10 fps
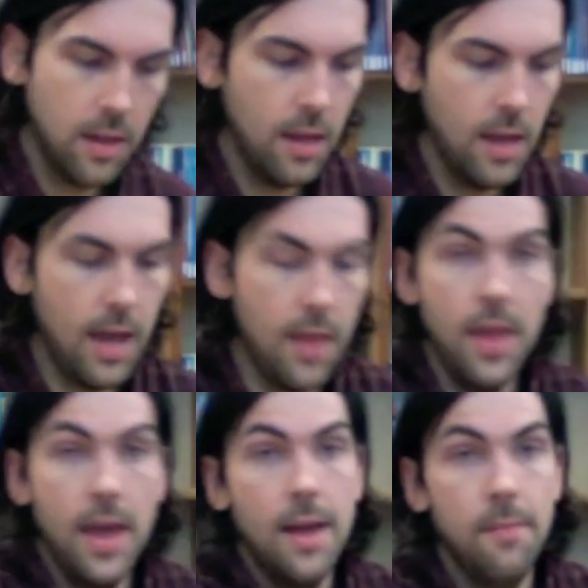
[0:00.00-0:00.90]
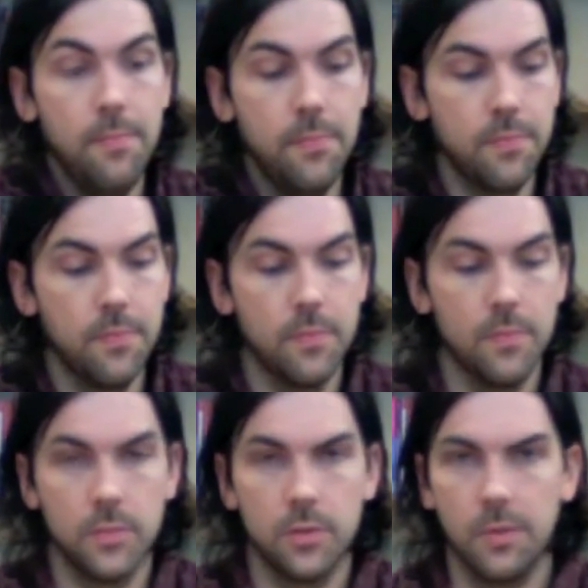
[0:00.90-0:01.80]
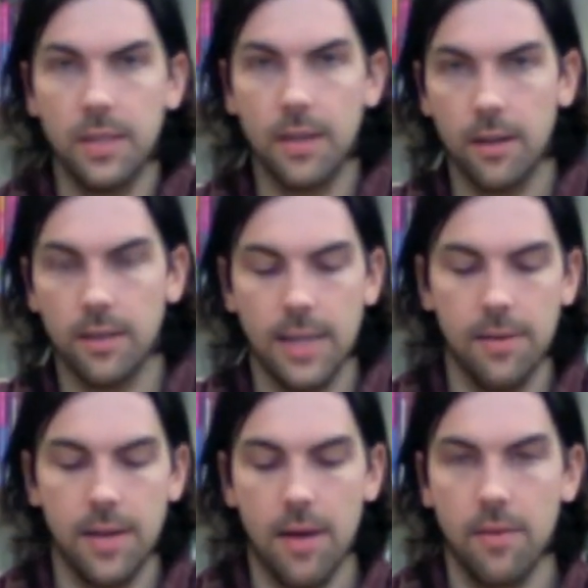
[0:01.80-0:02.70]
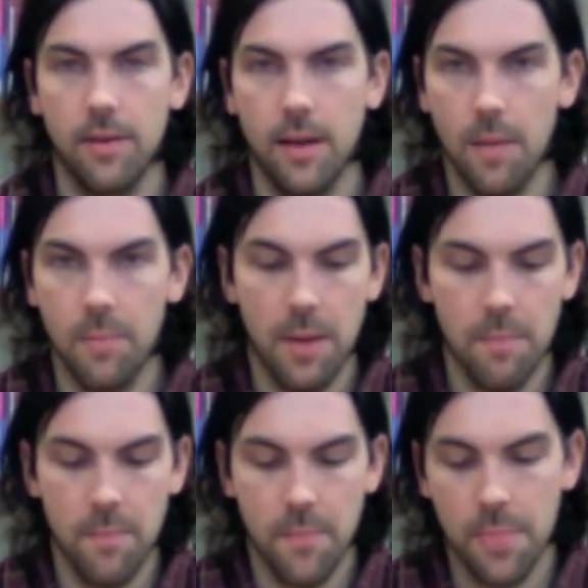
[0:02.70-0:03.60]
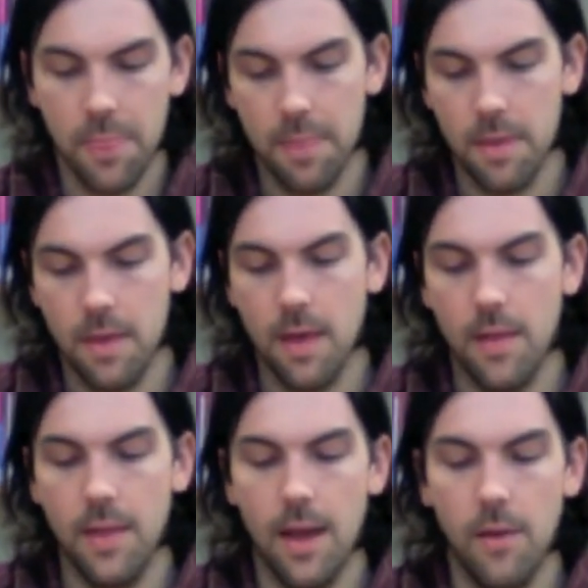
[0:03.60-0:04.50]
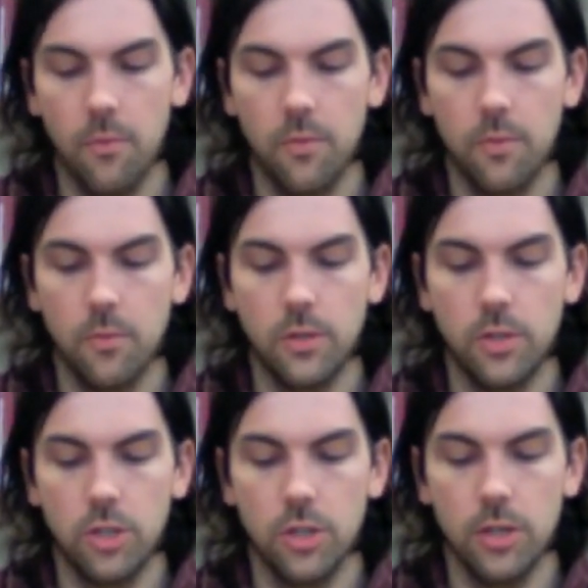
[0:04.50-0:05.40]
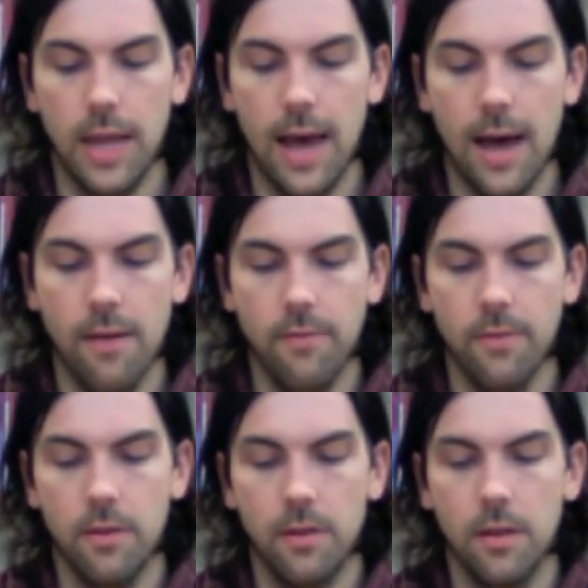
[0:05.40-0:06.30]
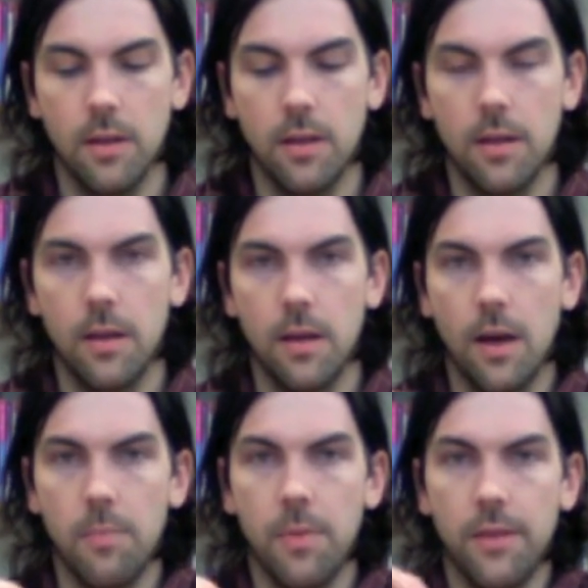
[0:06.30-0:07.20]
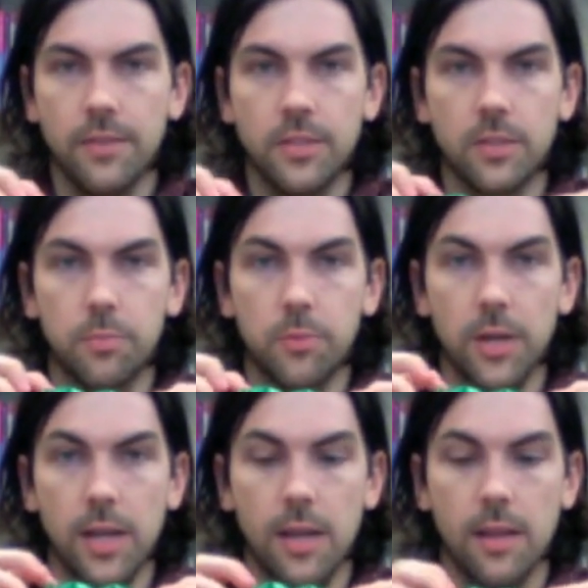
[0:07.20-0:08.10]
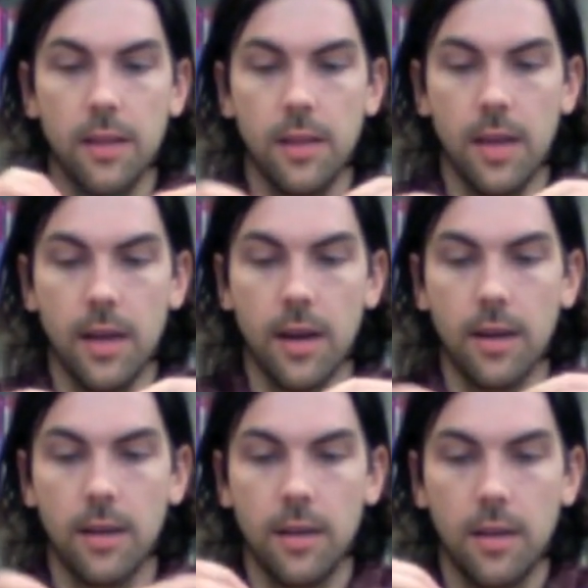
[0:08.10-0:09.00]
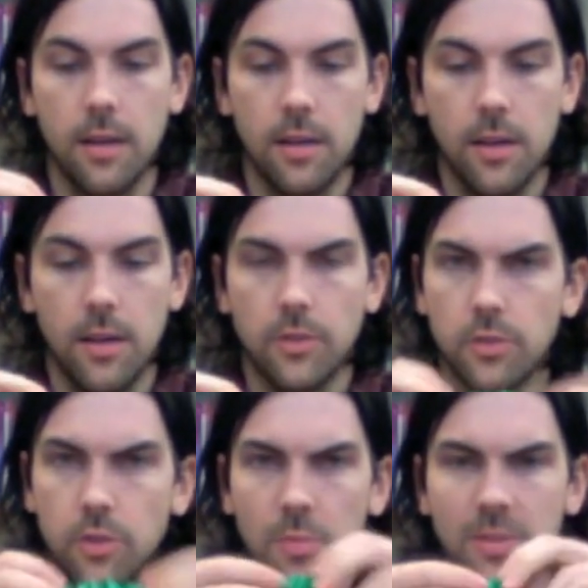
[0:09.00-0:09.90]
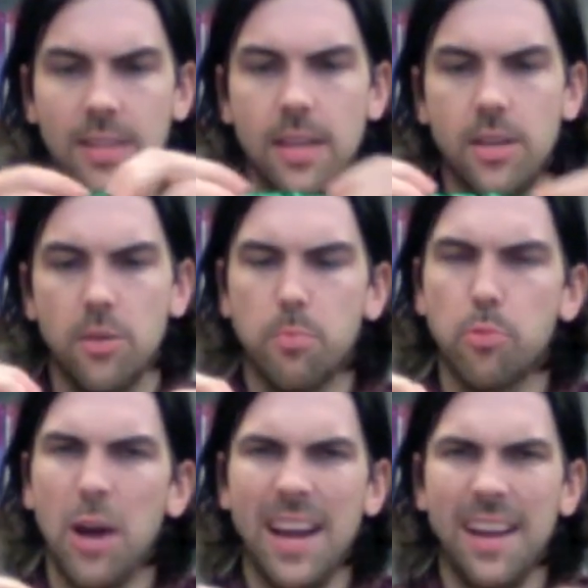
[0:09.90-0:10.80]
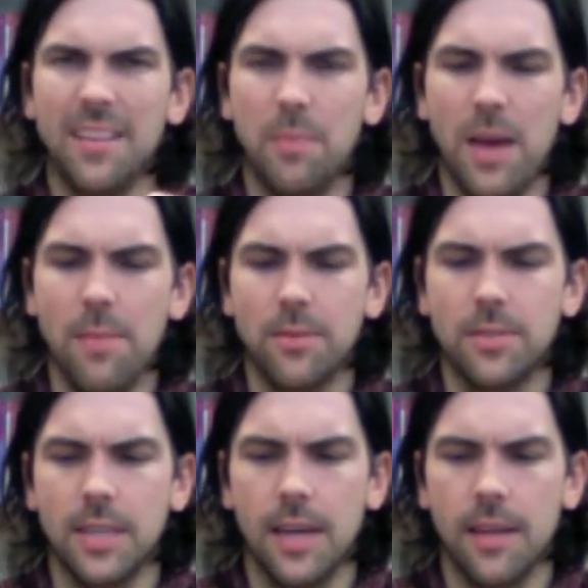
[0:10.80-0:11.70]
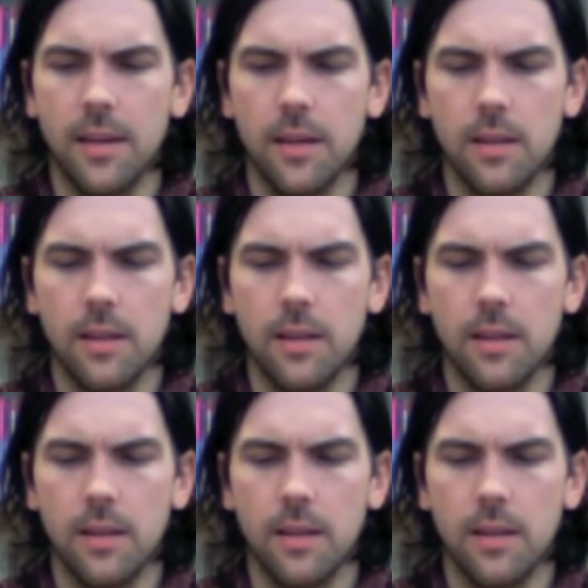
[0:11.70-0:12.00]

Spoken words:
And then, so we did our down, down, up, up, and then we should have a bit of a spring here. So it's almost like you're braiding the paper together,